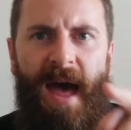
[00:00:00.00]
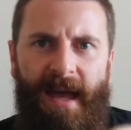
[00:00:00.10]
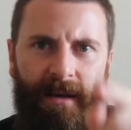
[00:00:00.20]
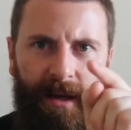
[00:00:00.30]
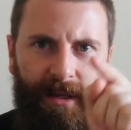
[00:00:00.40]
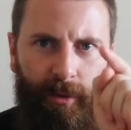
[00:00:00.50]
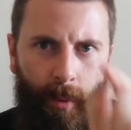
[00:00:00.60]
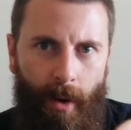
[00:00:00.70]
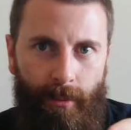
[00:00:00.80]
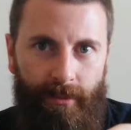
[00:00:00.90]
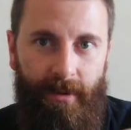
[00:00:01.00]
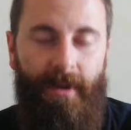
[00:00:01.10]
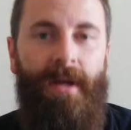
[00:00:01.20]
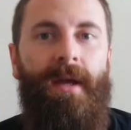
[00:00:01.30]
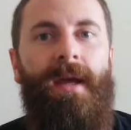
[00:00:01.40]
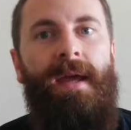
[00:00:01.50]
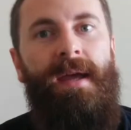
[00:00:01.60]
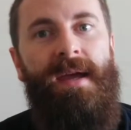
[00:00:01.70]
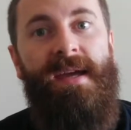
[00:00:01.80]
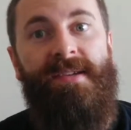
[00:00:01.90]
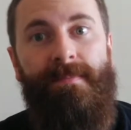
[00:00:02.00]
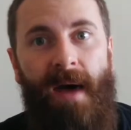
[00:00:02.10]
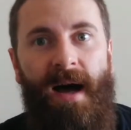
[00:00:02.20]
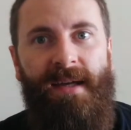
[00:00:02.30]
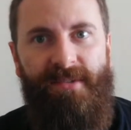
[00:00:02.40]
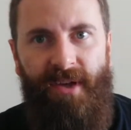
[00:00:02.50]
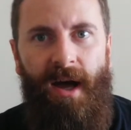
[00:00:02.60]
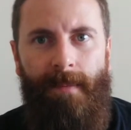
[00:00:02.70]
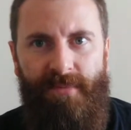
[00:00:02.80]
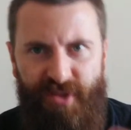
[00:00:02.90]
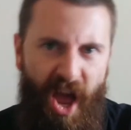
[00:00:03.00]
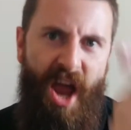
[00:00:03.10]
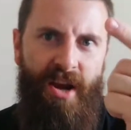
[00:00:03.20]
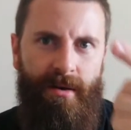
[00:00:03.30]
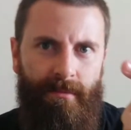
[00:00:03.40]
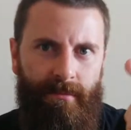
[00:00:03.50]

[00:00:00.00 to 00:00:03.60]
And I quote, it's my top 10.